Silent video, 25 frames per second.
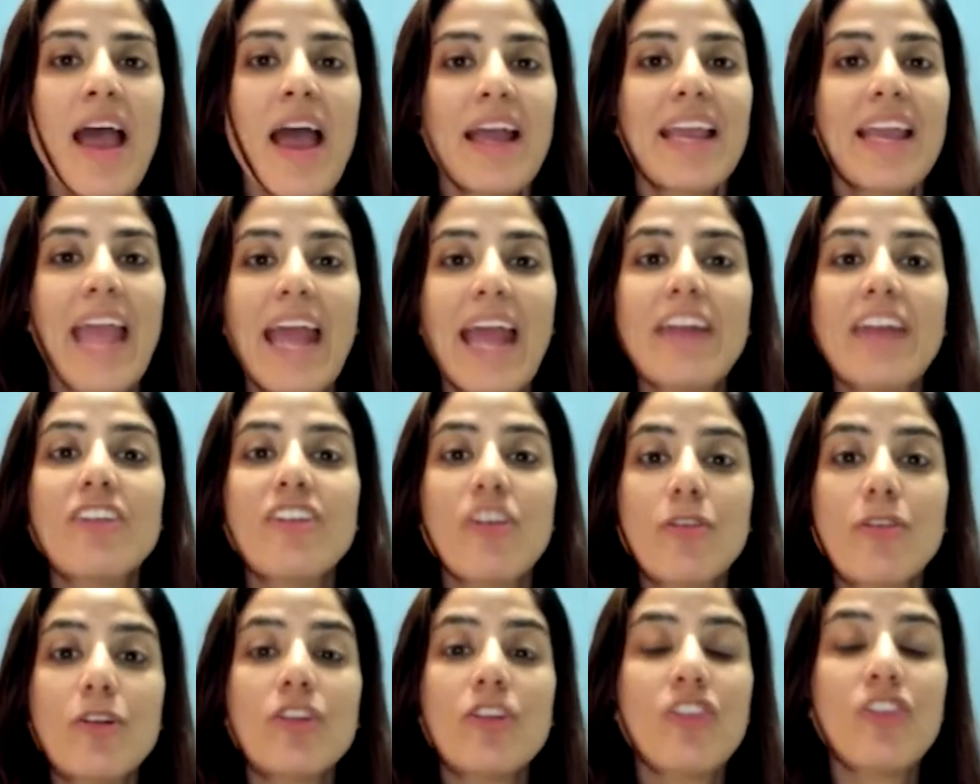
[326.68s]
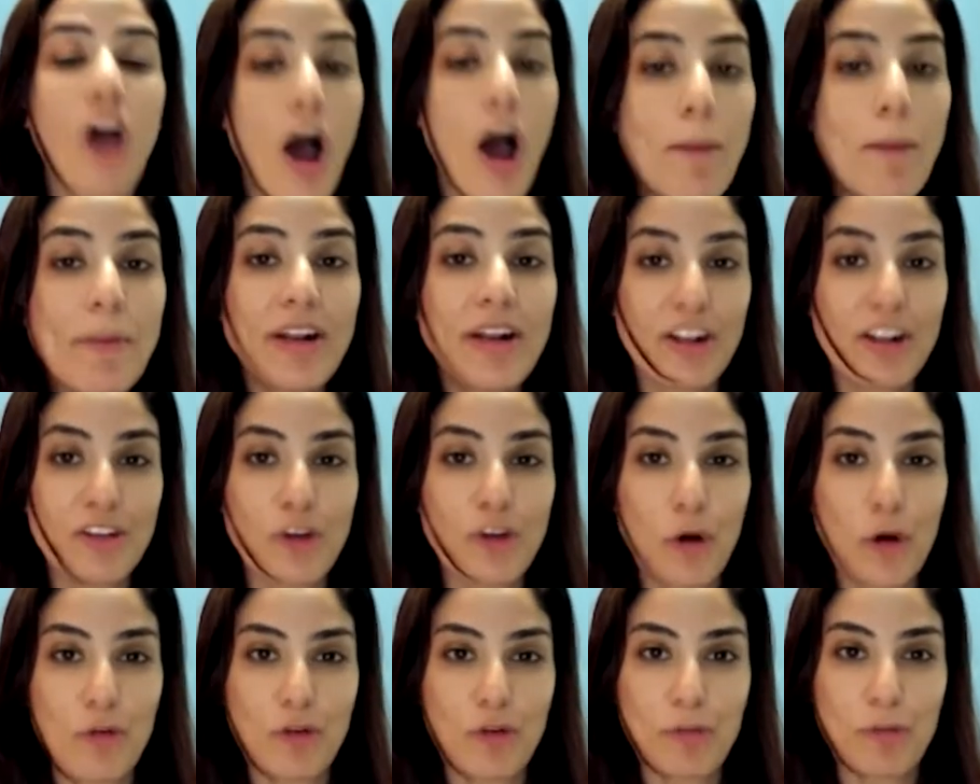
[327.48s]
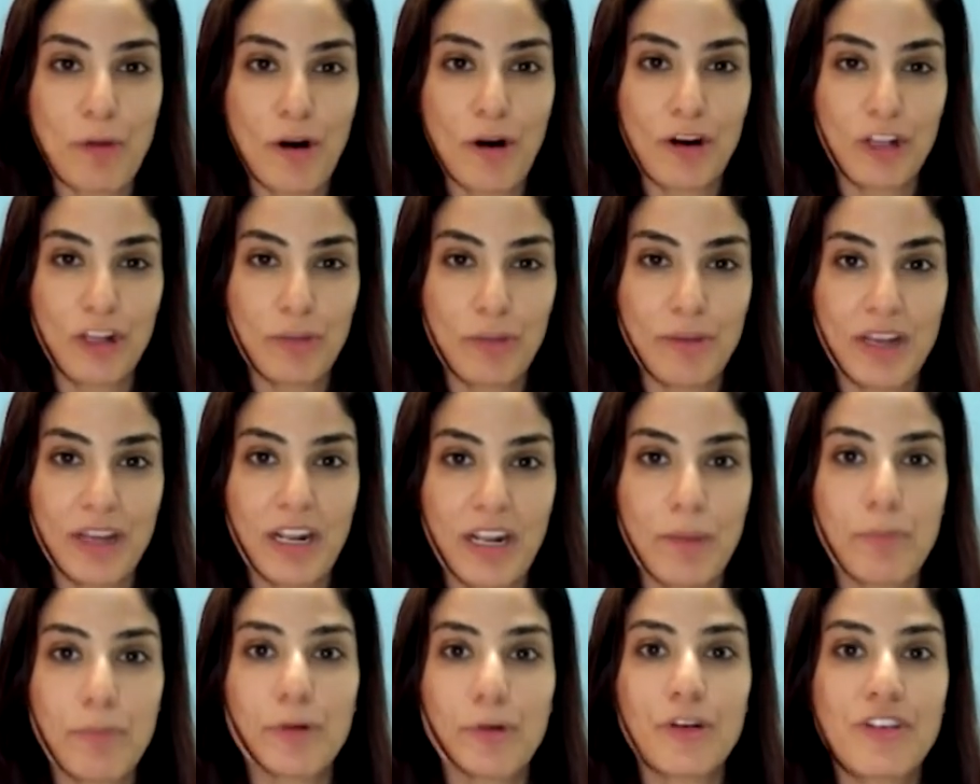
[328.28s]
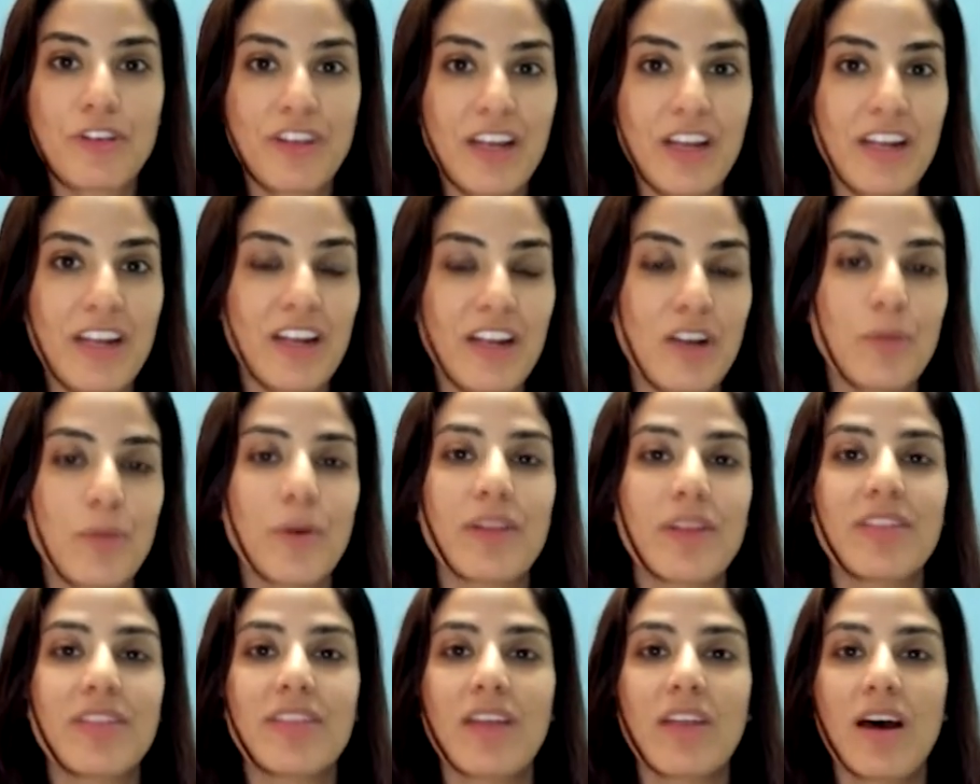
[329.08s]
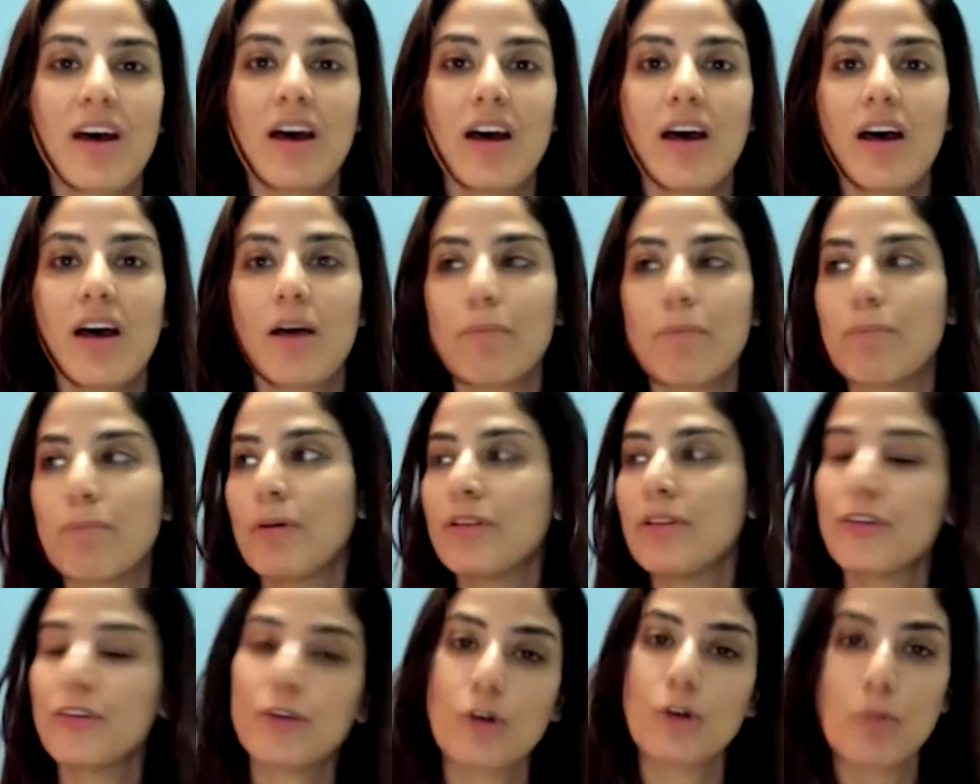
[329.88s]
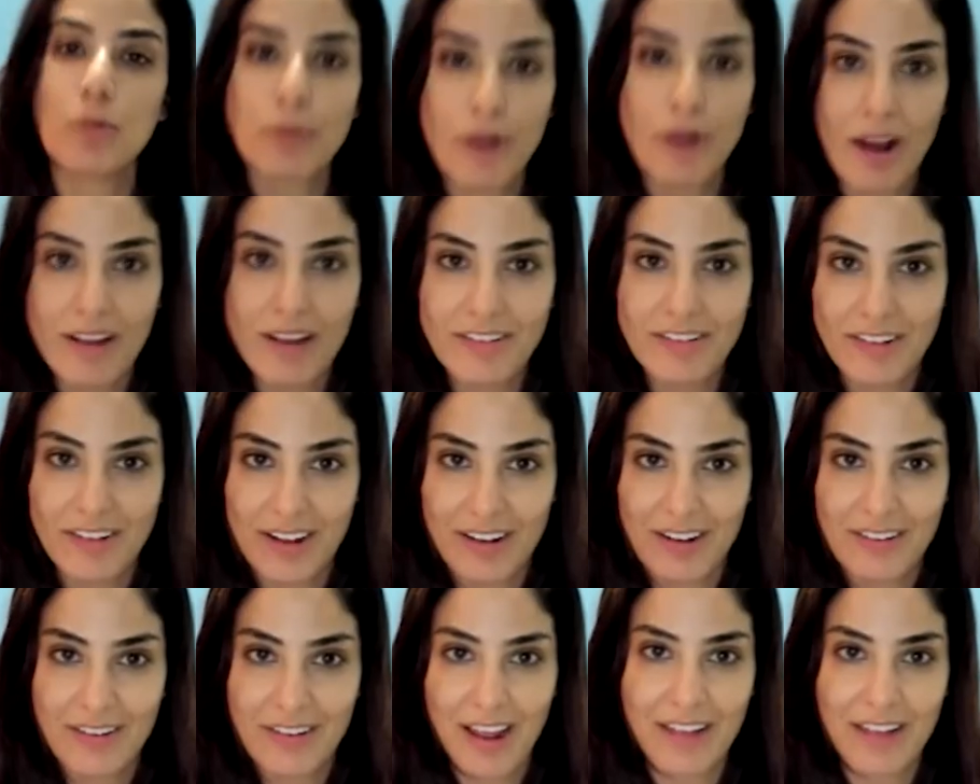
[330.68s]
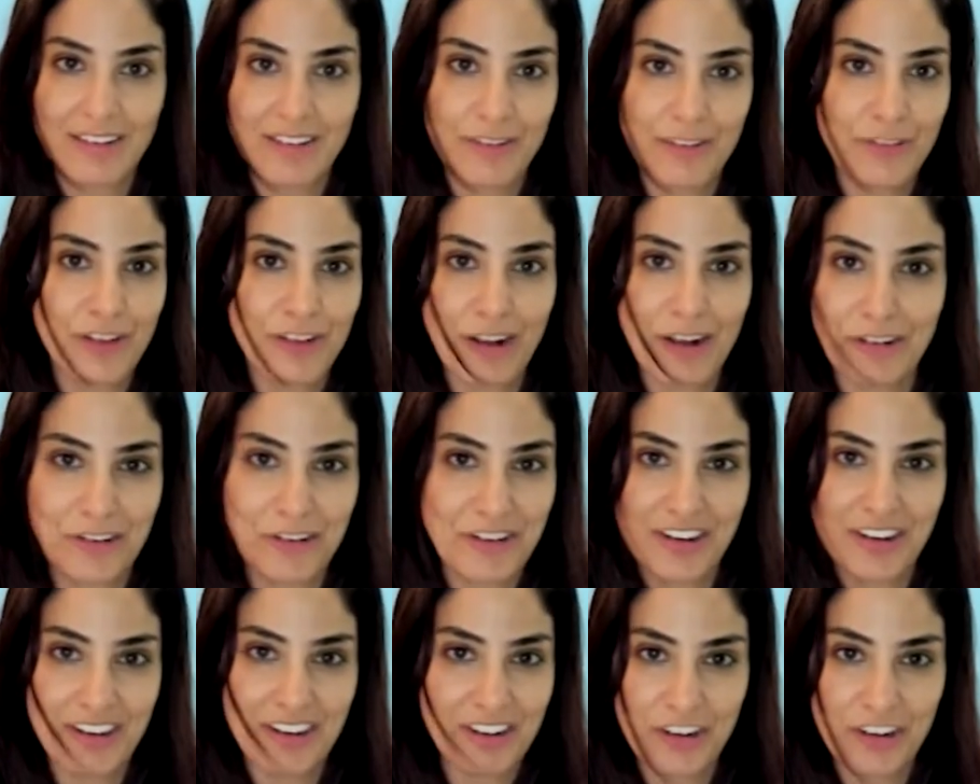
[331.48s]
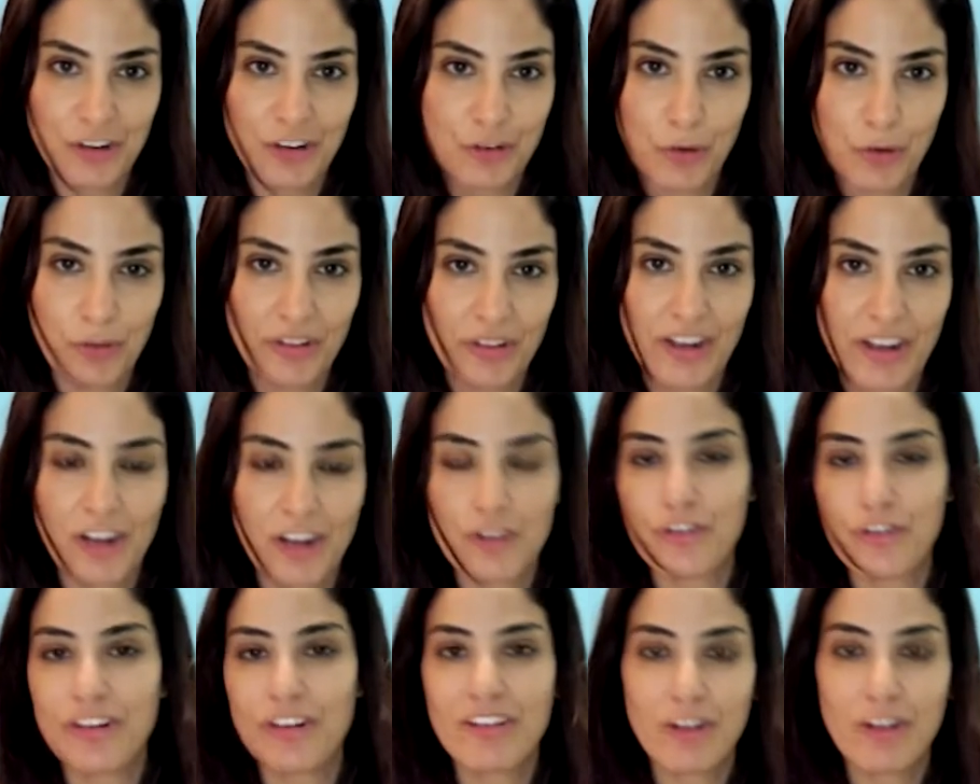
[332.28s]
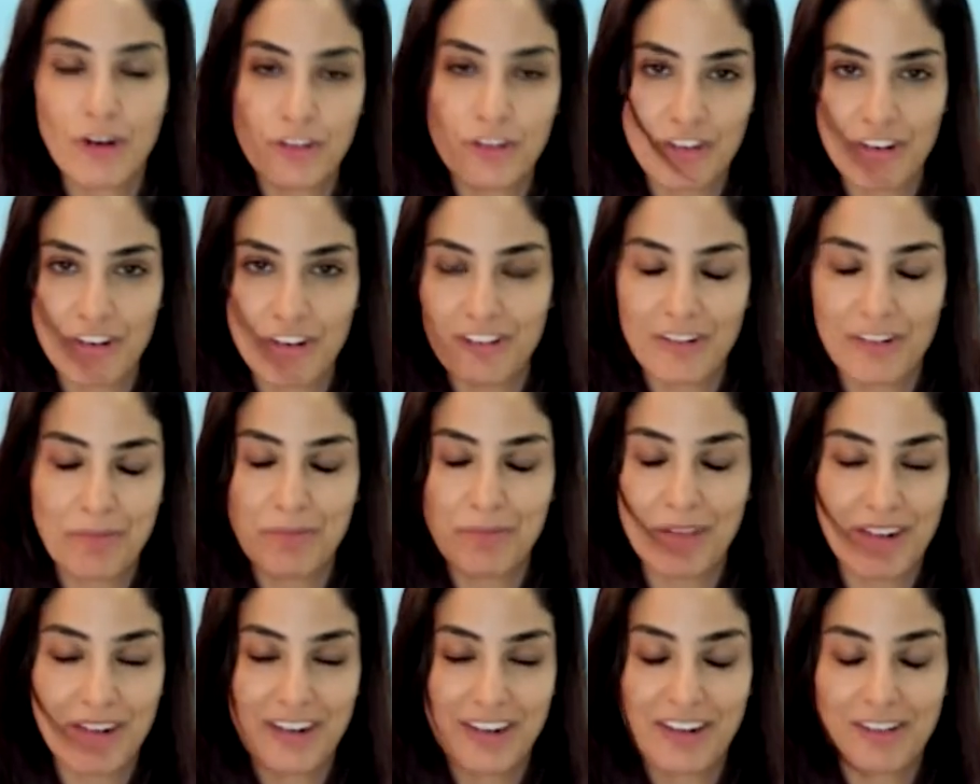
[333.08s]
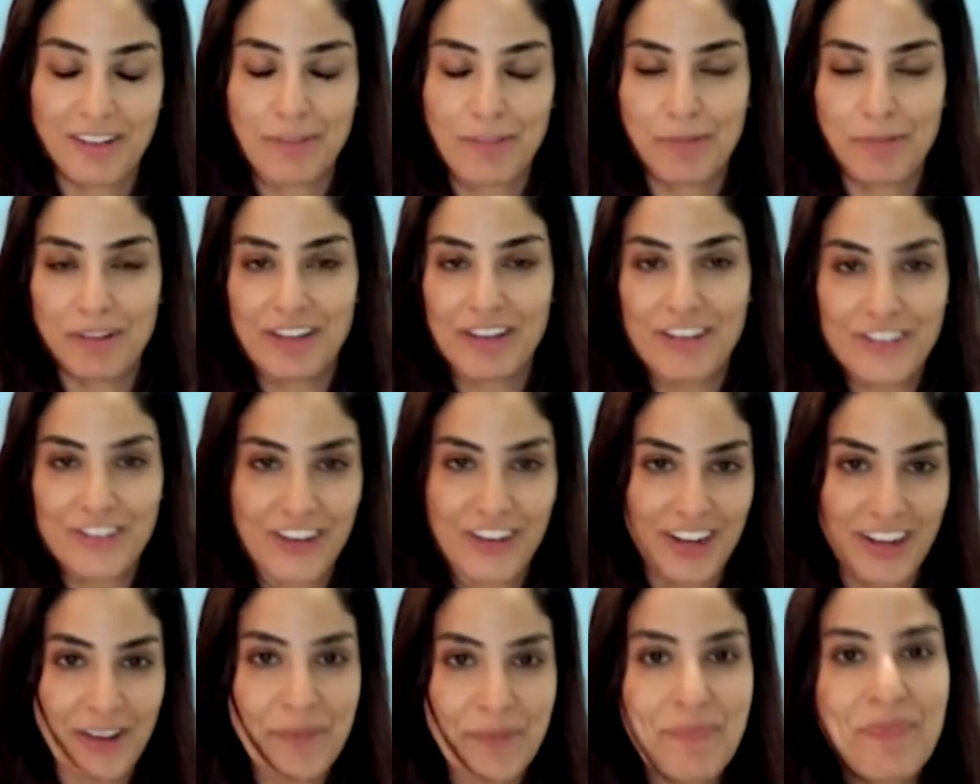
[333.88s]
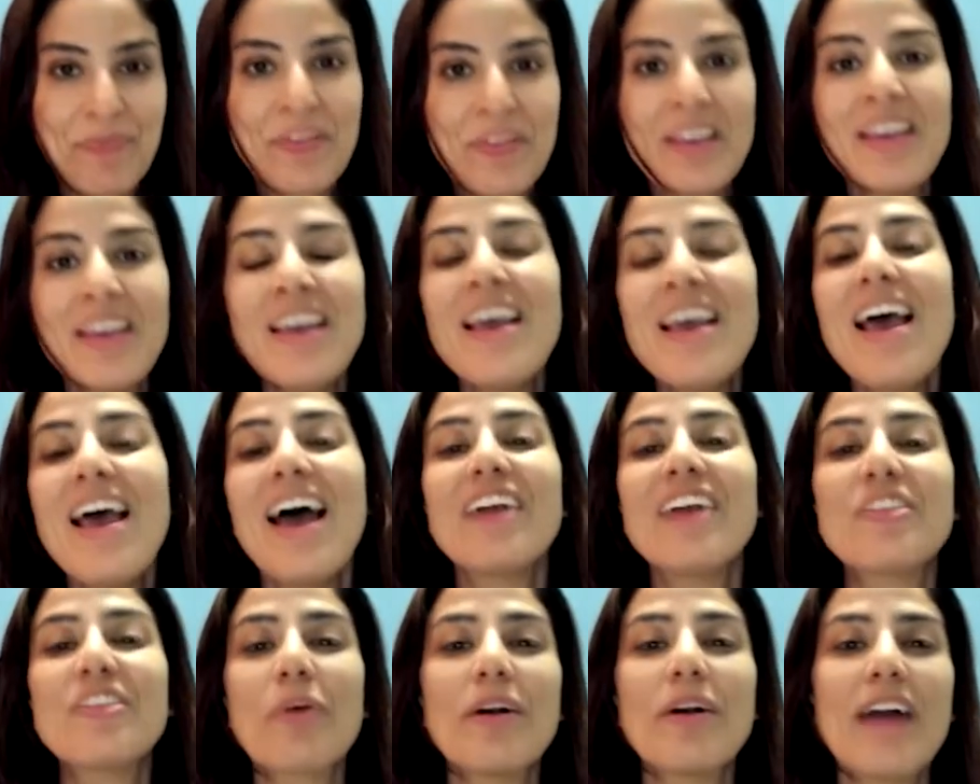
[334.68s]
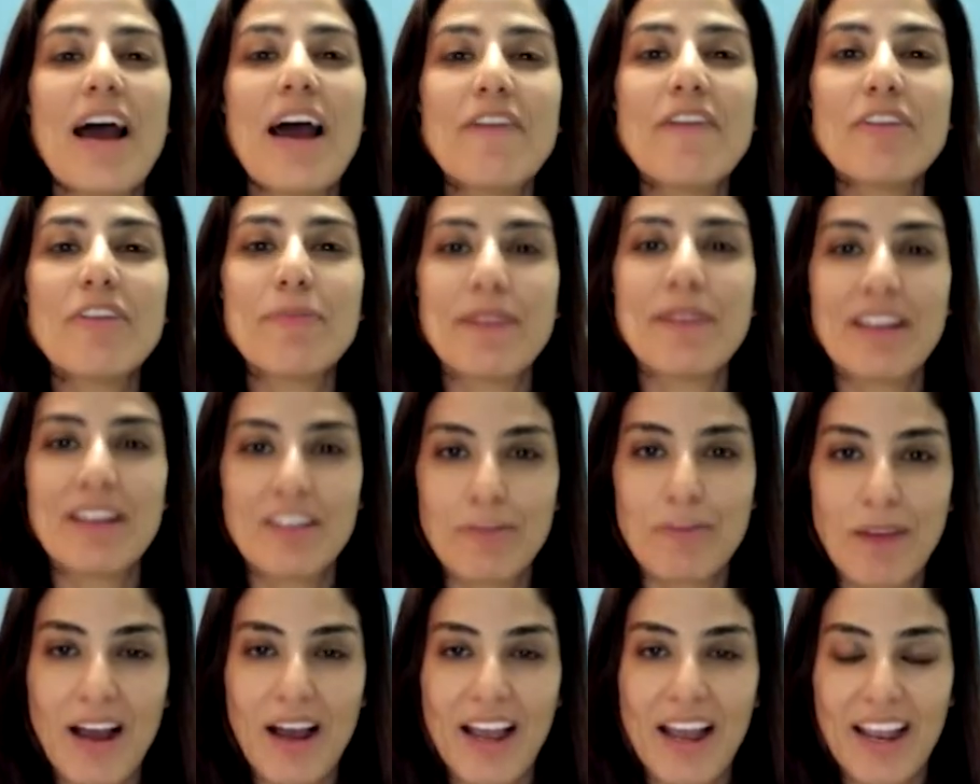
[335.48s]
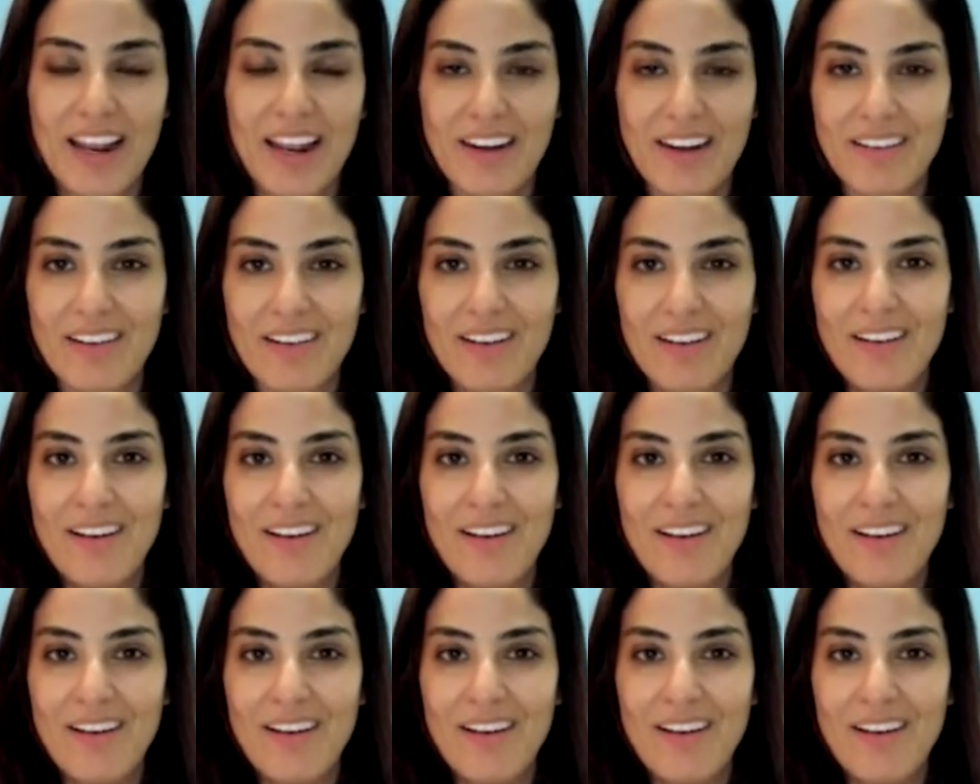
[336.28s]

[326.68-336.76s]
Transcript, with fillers: gained do- dominance over parliament and proceeded with the political process as if Sadr didn't control the country's largest and bloodiest militia. And so on everybody's mind